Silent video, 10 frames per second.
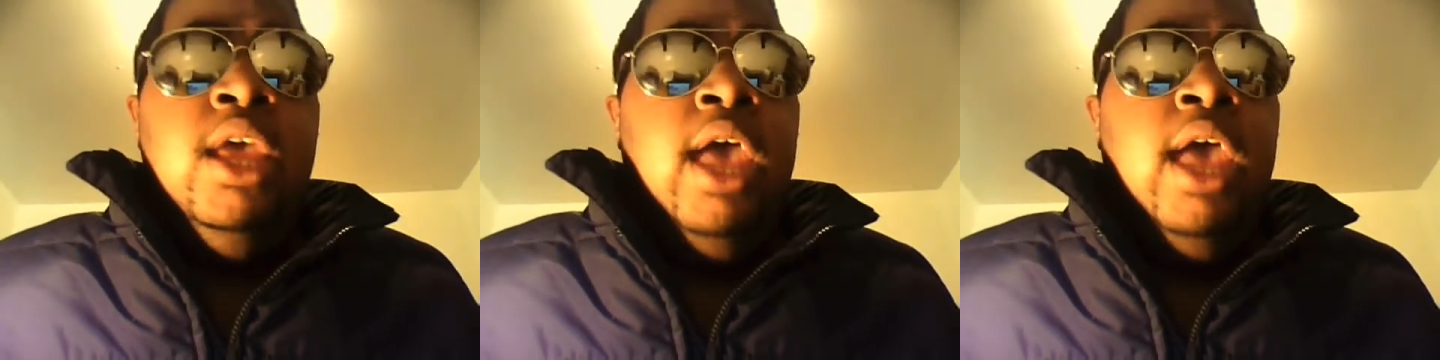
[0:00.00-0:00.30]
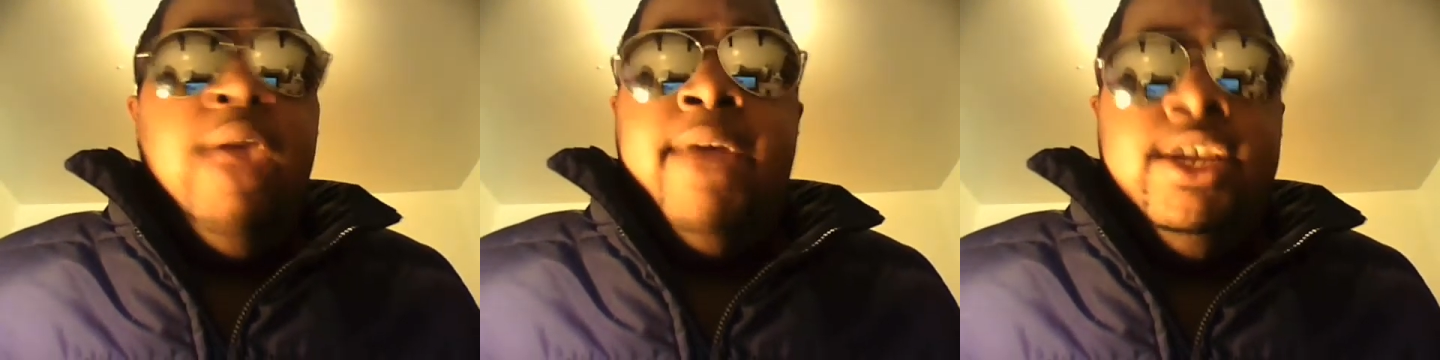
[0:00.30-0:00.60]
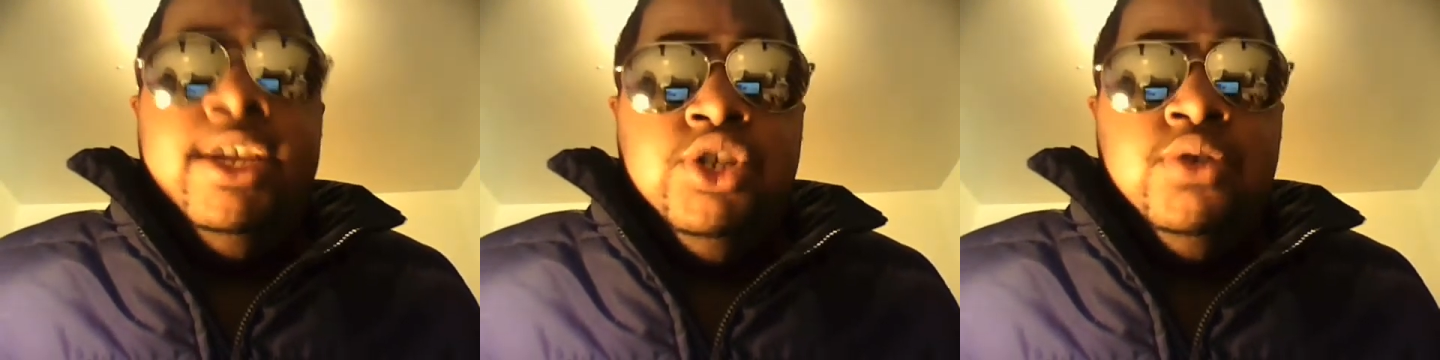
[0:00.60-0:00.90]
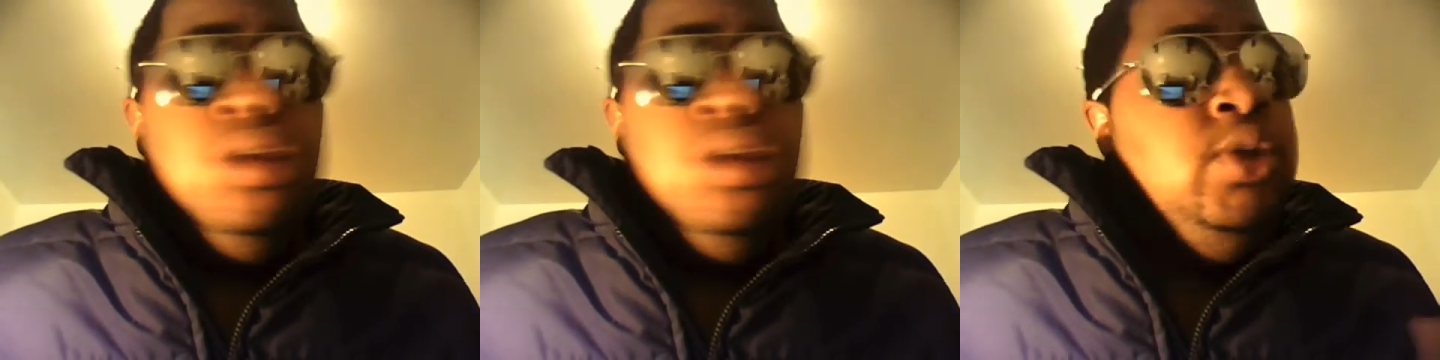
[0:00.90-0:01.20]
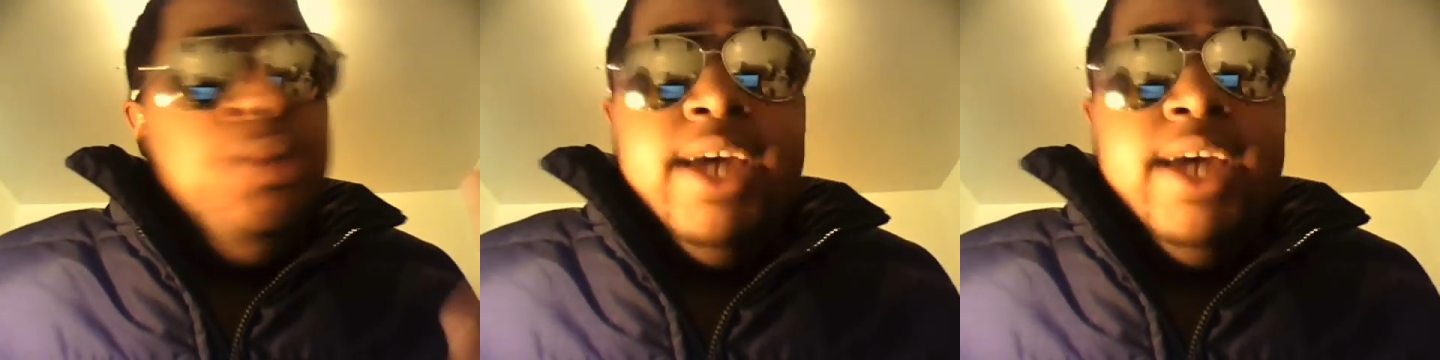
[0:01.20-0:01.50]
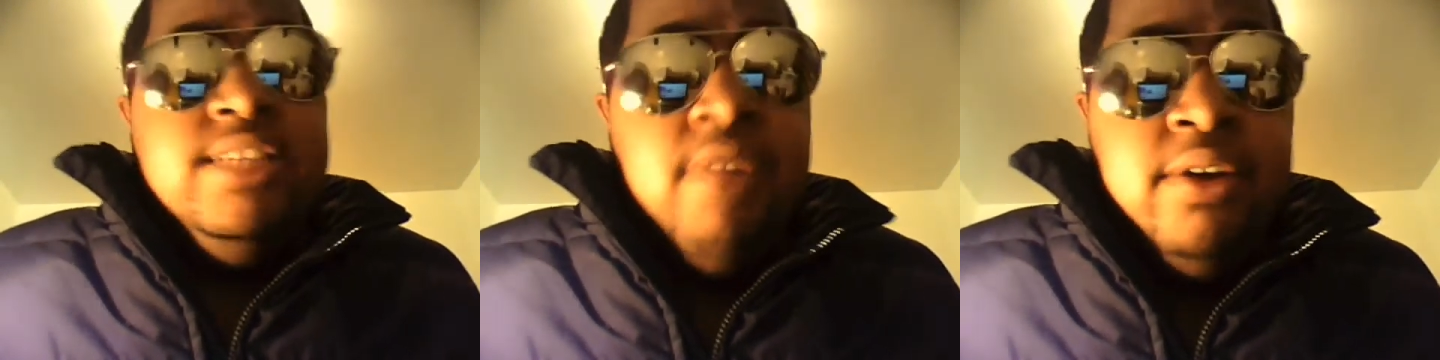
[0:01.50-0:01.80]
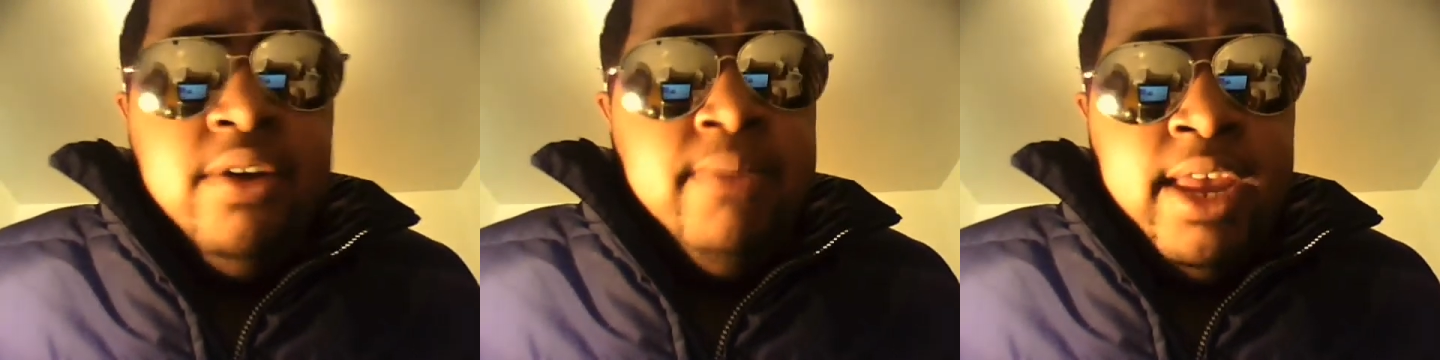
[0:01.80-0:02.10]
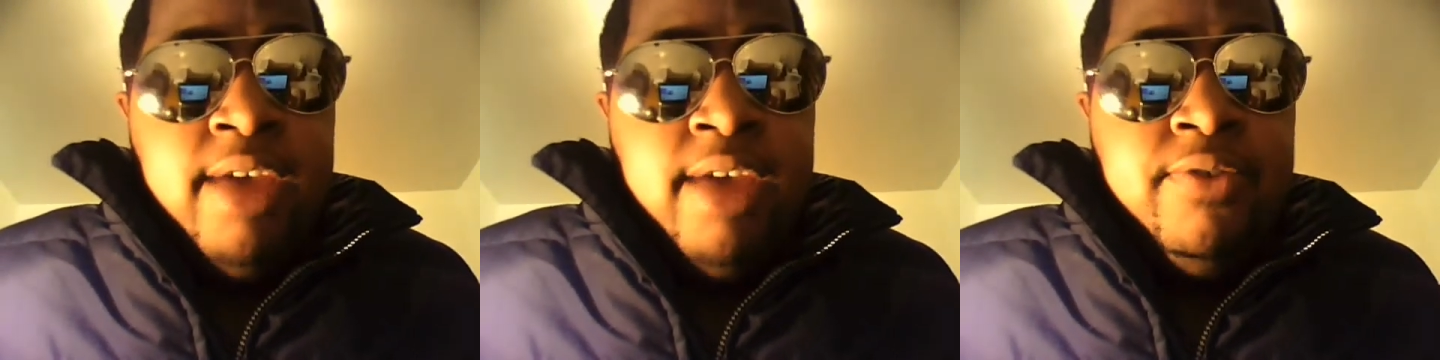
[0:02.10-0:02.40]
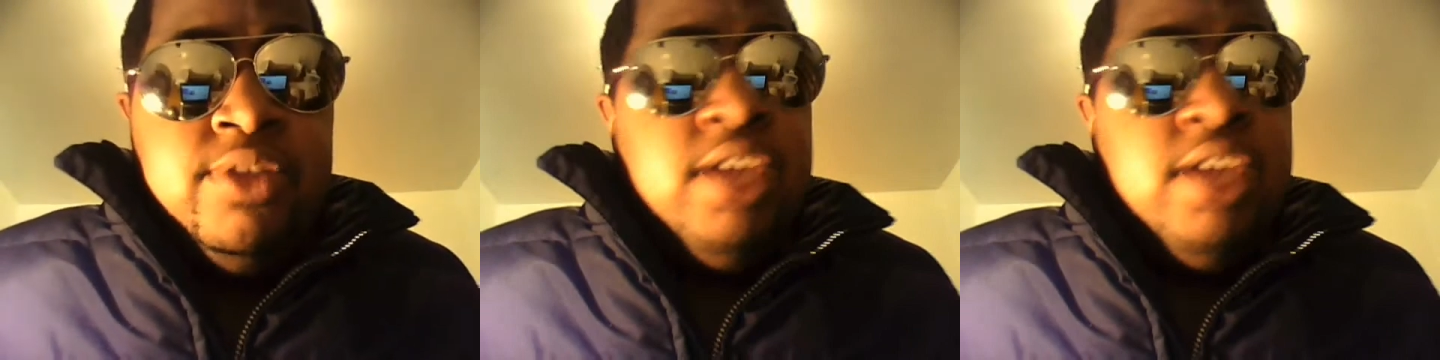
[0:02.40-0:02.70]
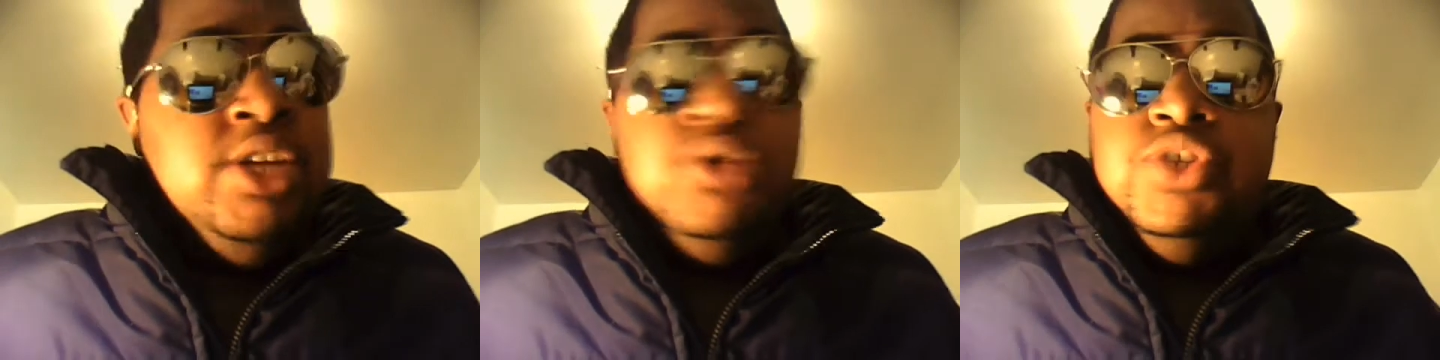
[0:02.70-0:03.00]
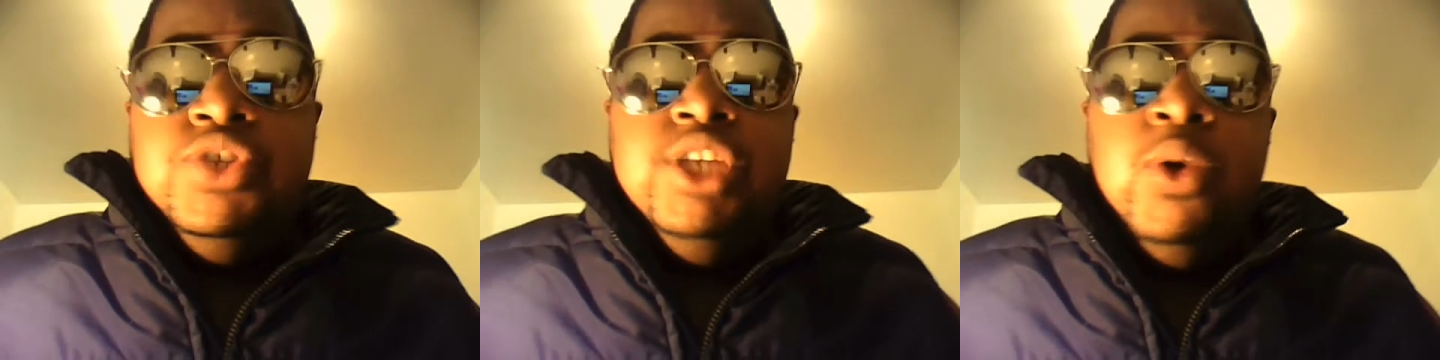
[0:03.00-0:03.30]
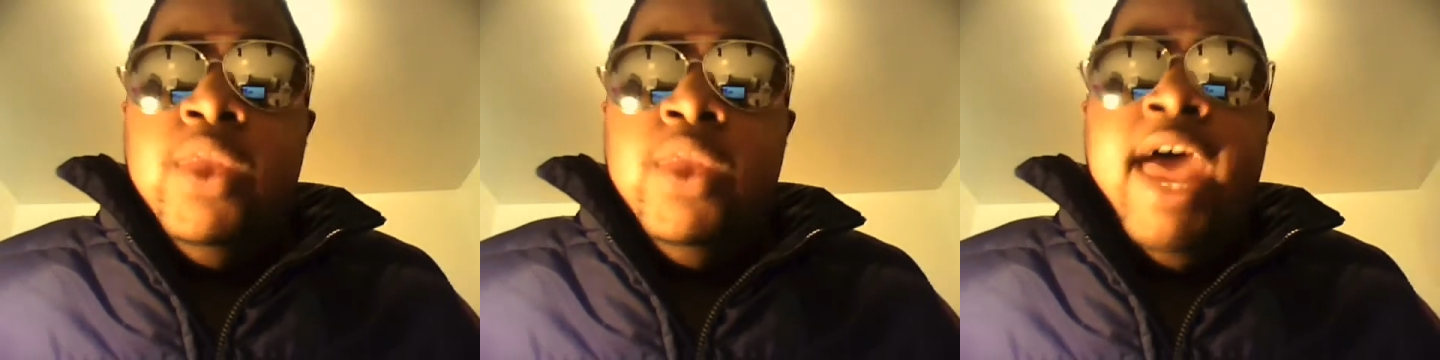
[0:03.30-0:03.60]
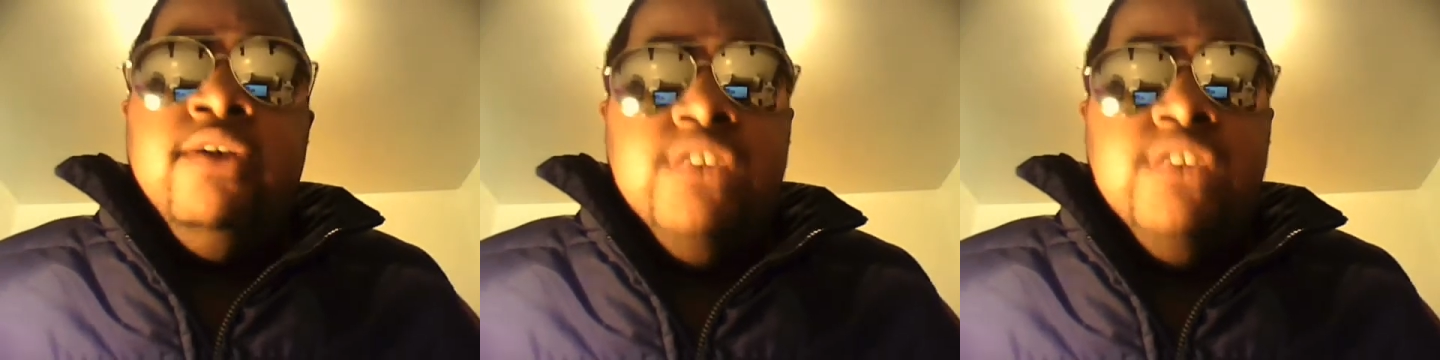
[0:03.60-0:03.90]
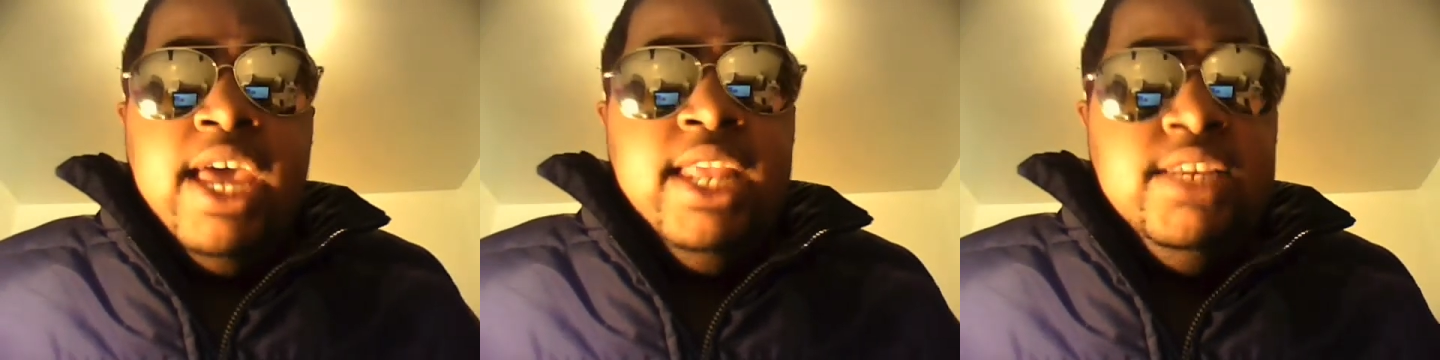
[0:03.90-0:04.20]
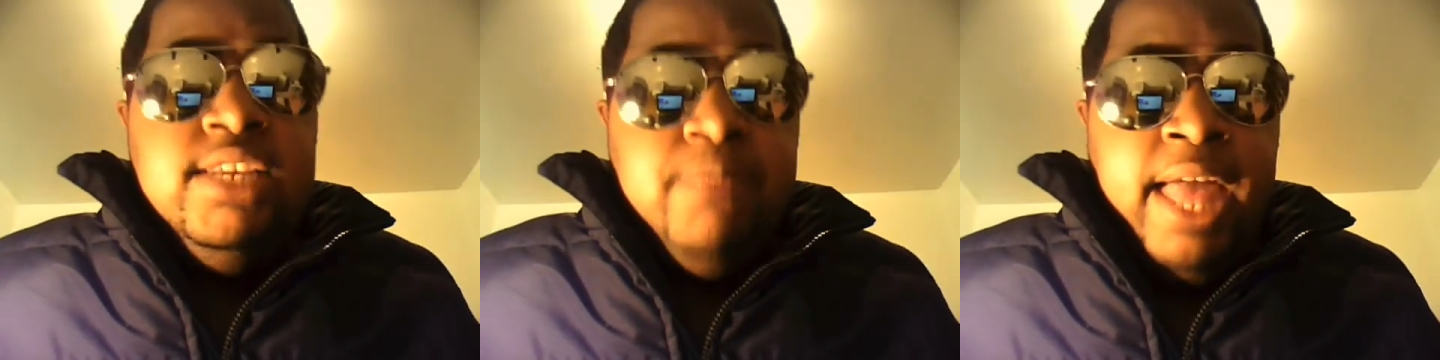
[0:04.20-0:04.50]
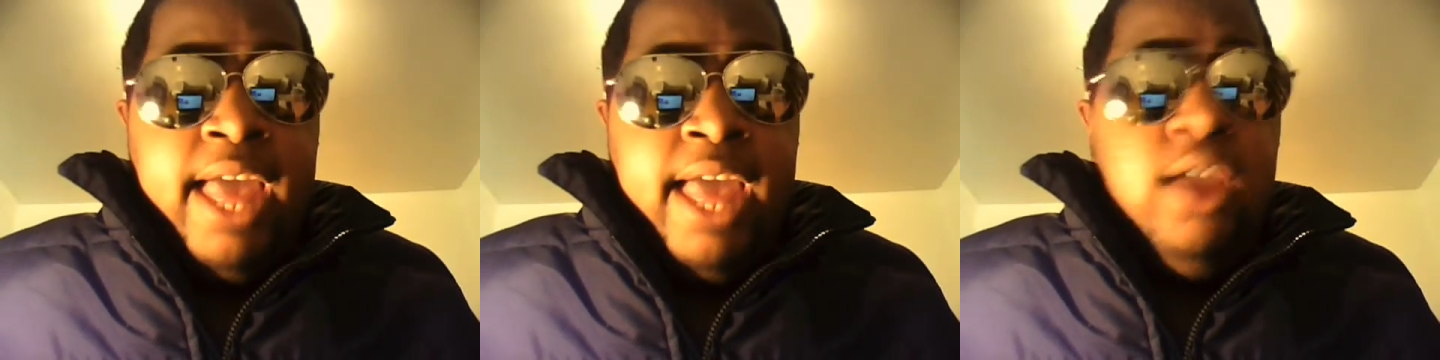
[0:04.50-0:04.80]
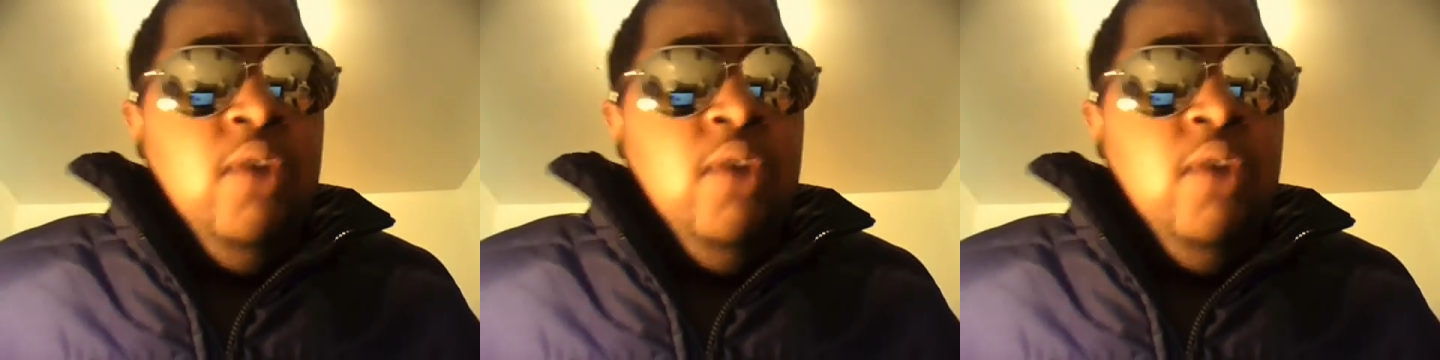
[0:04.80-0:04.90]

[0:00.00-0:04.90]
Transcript: And mind you, you guys have already met Afro Thunder. You see on the outside he's black.